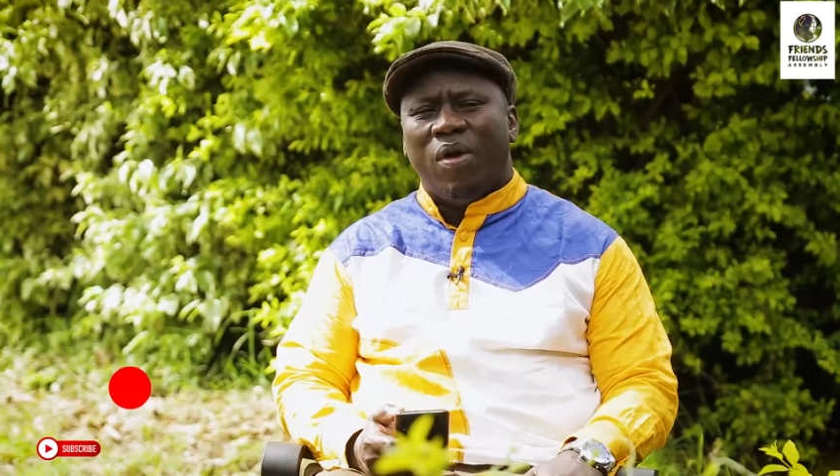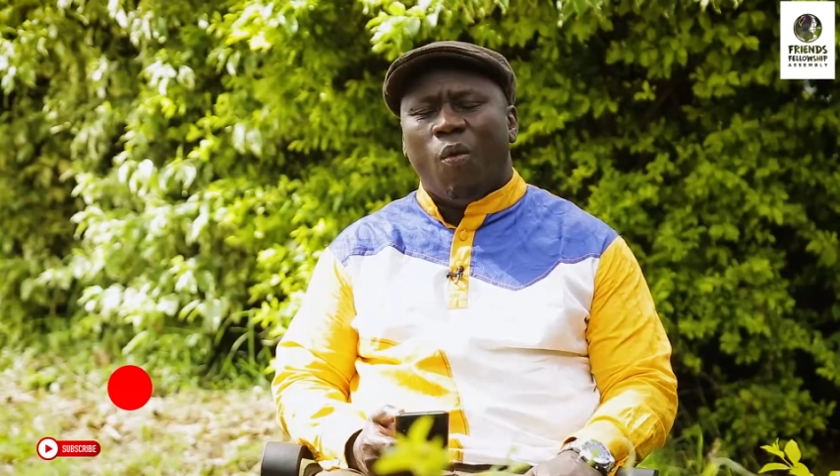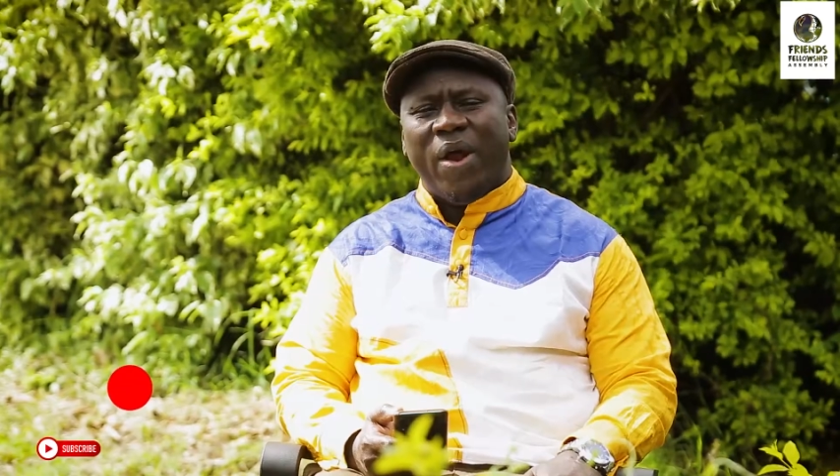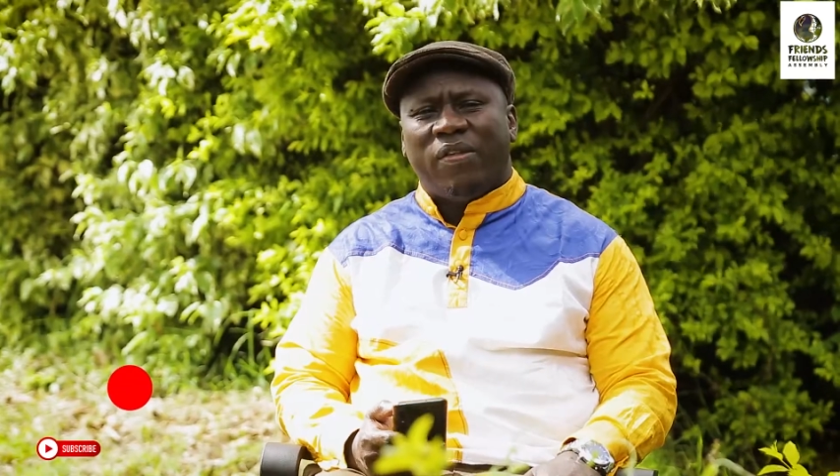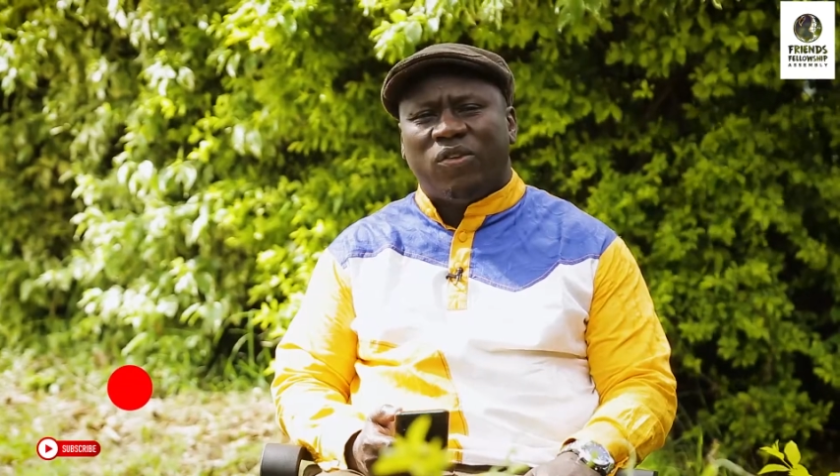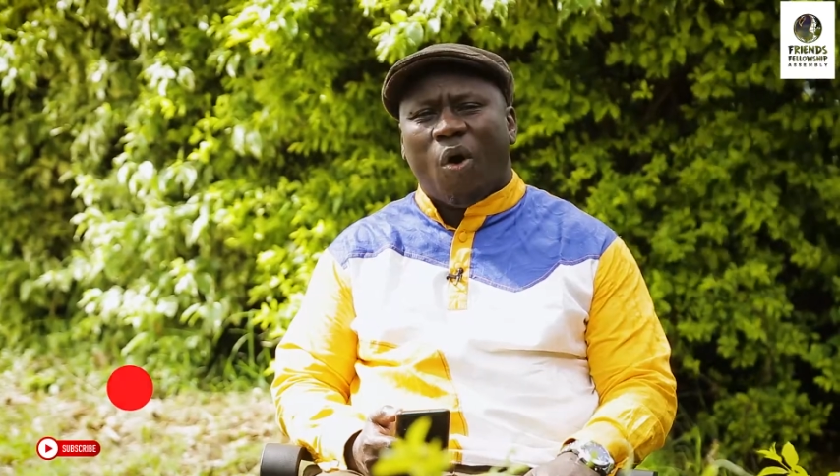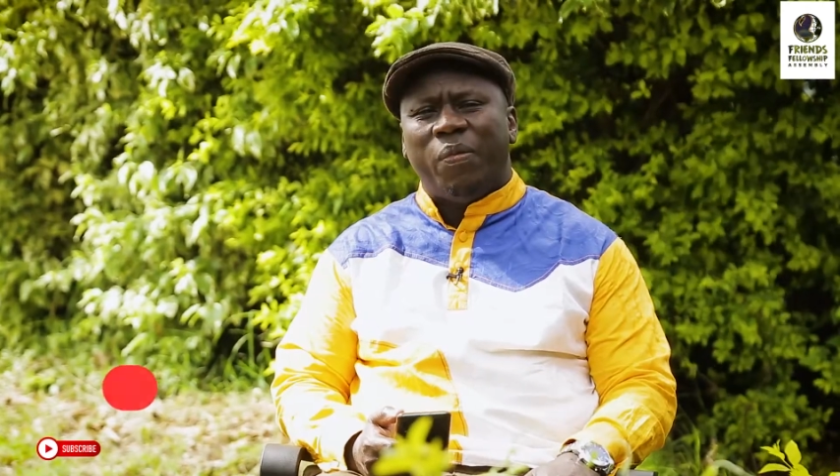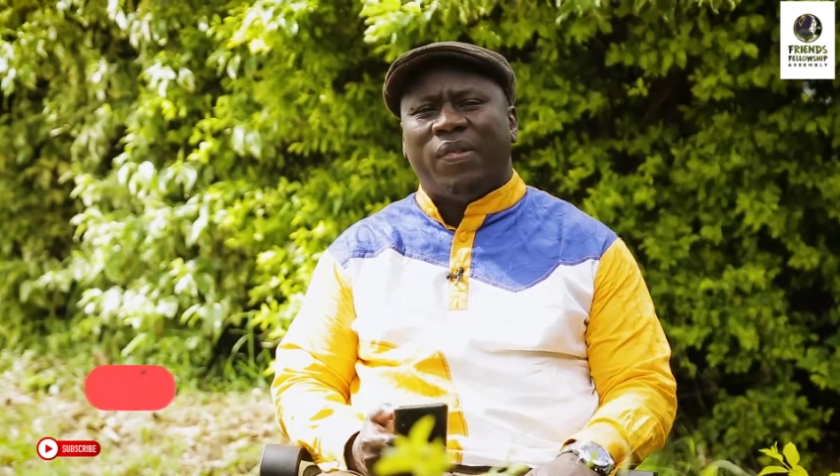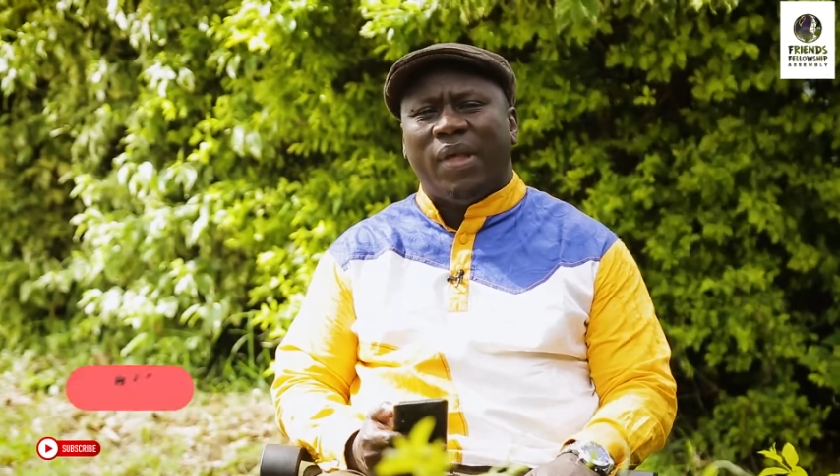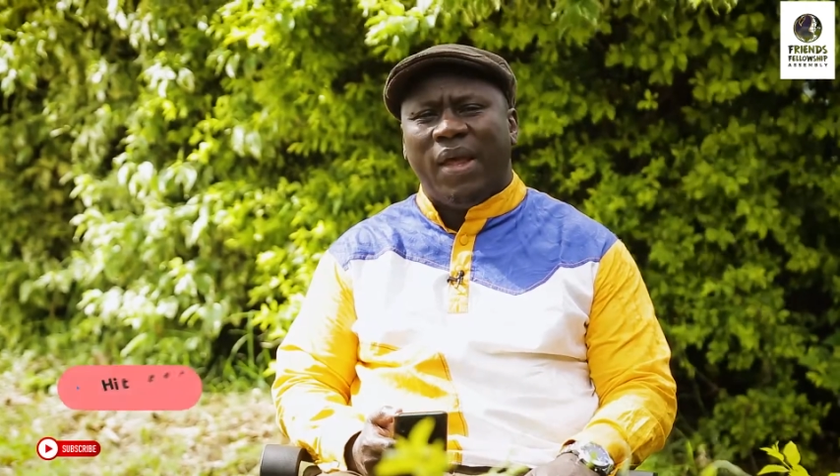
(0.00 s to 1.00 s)
when
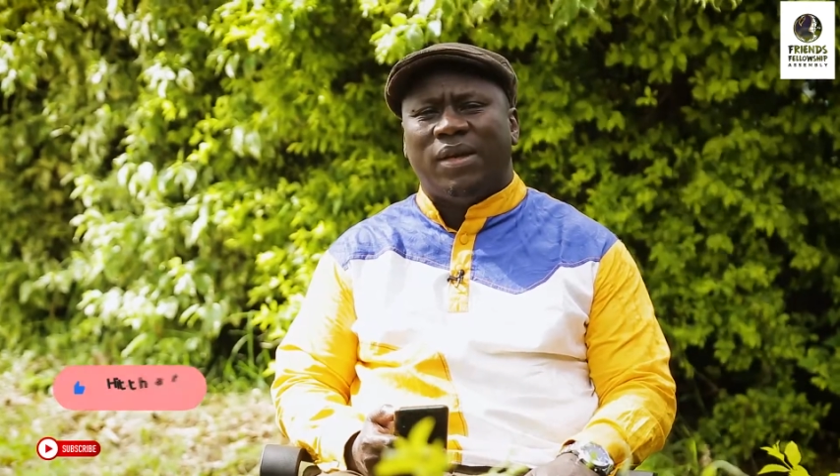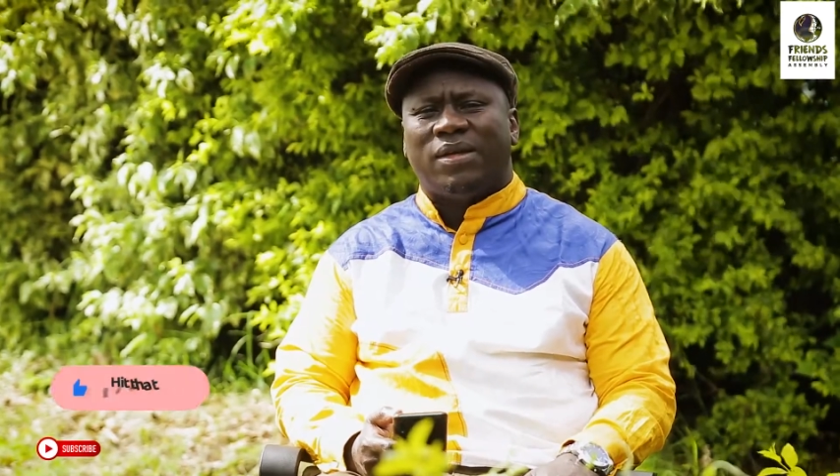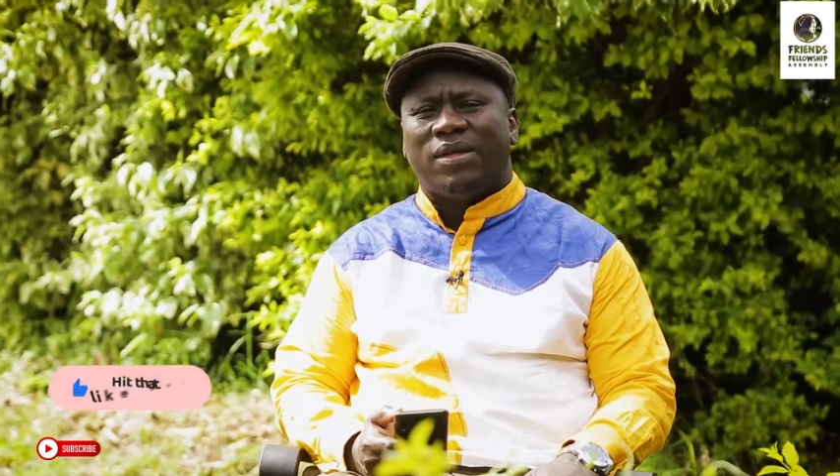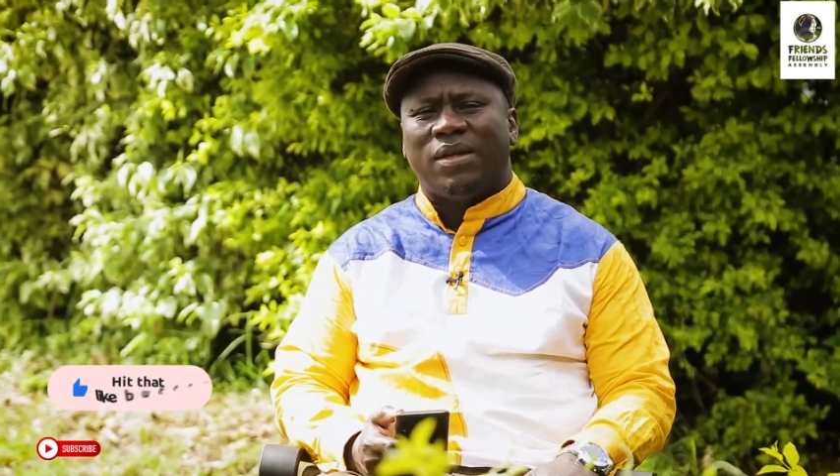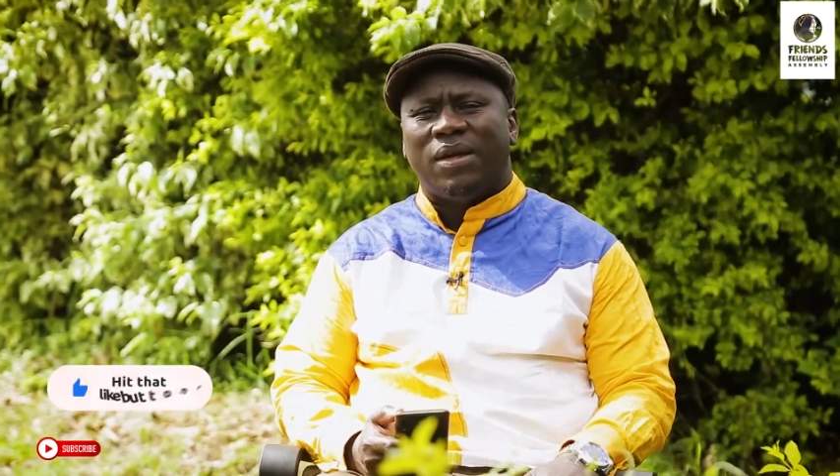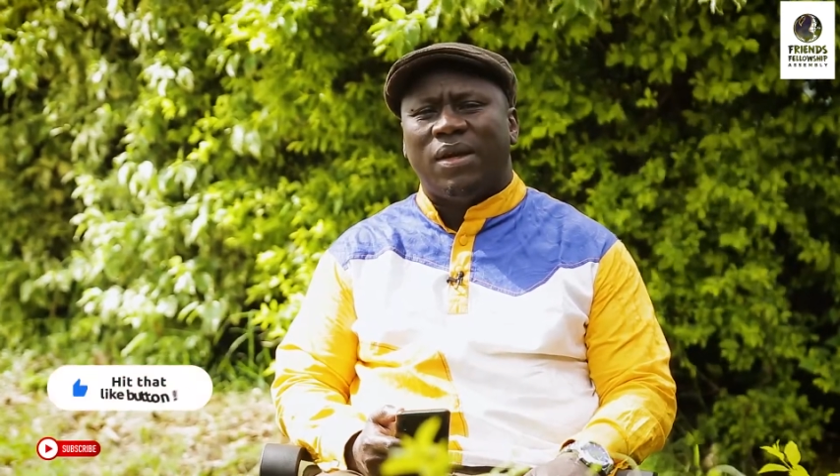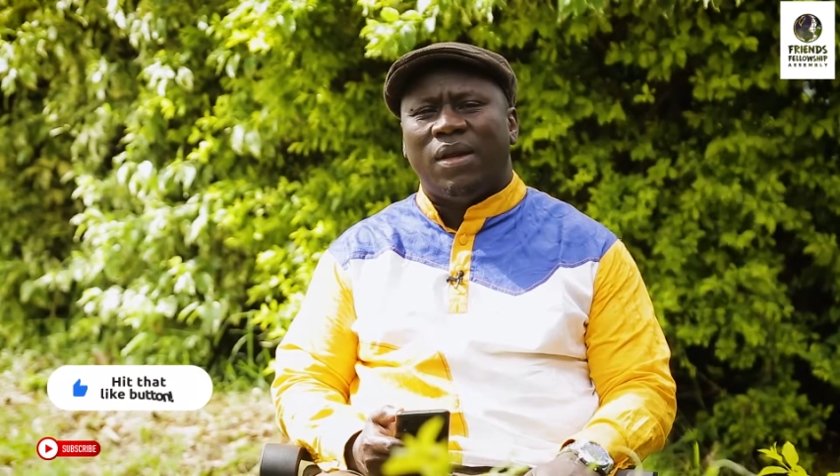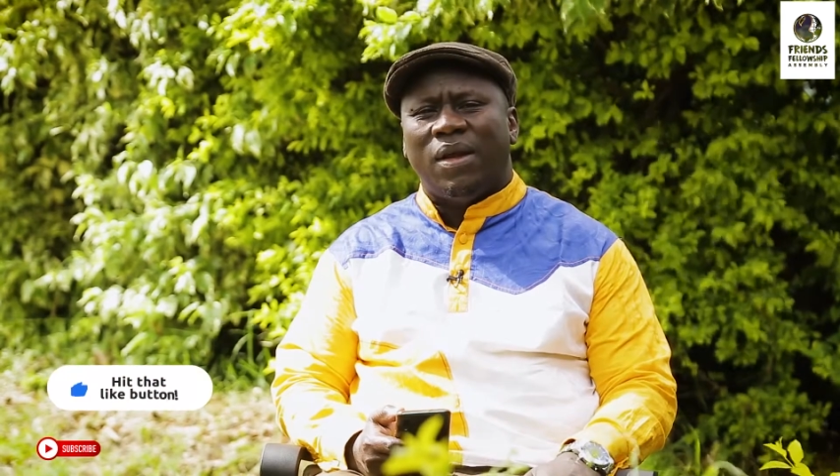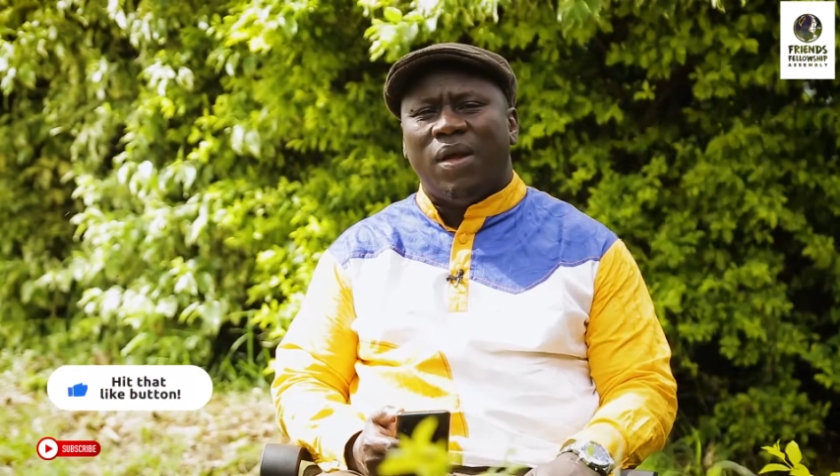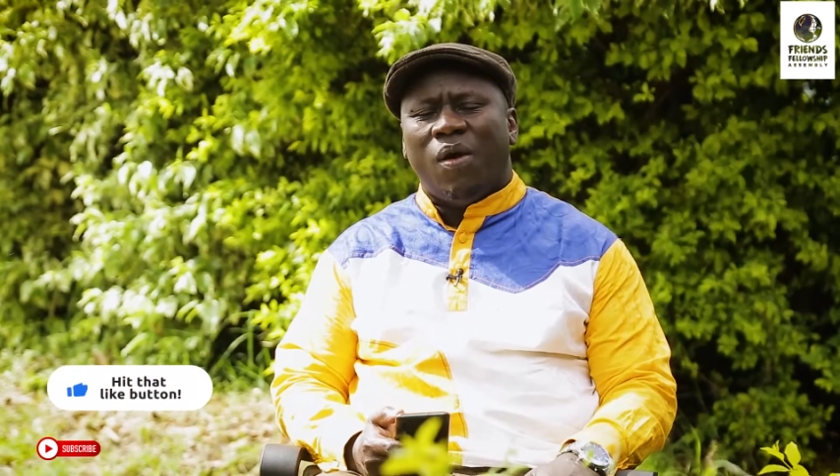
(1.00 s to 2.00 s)
storms hit,
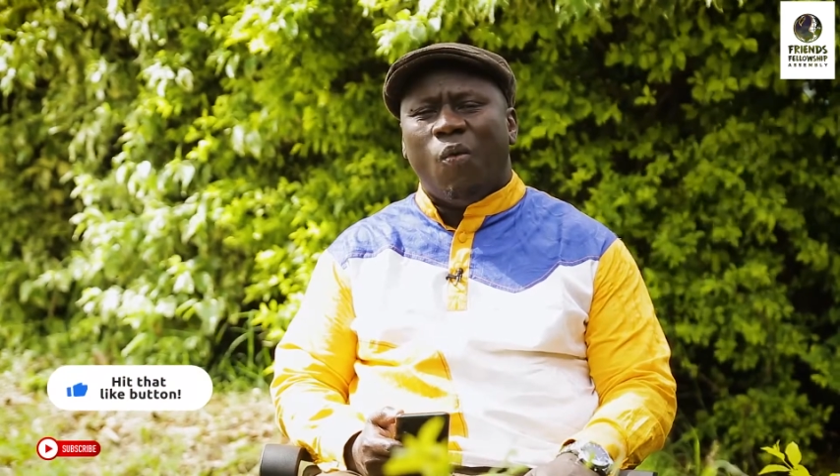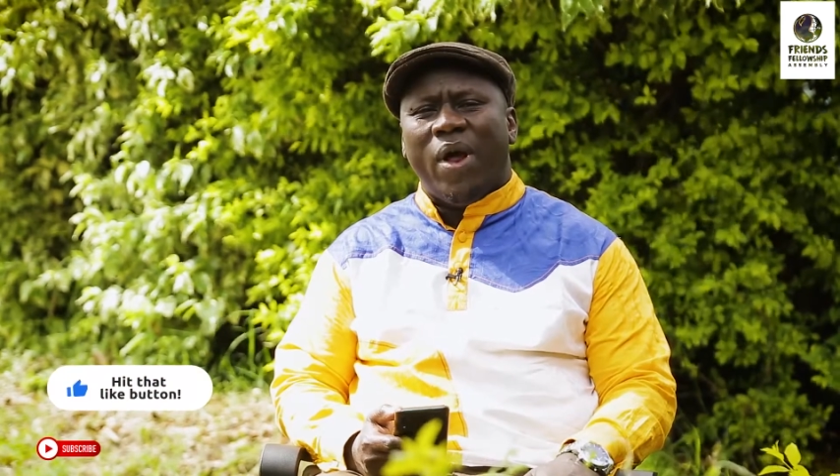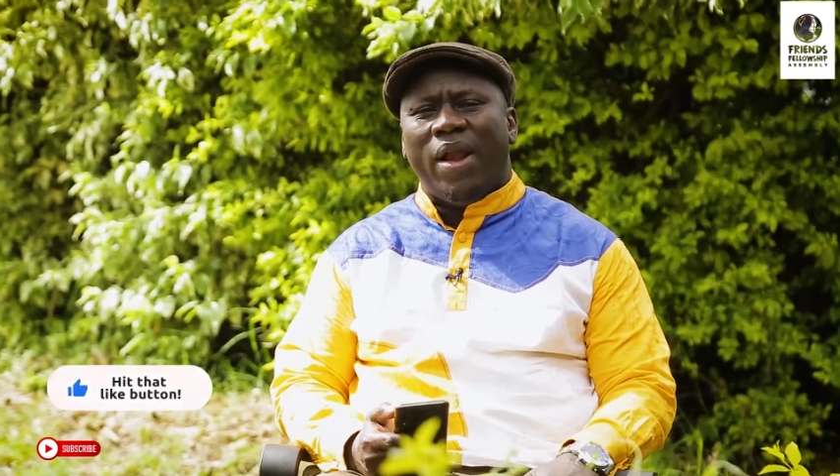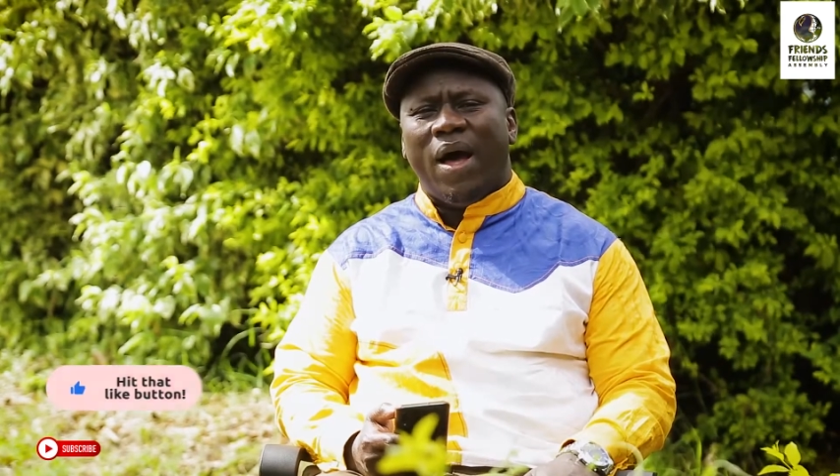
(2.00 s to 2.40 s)
when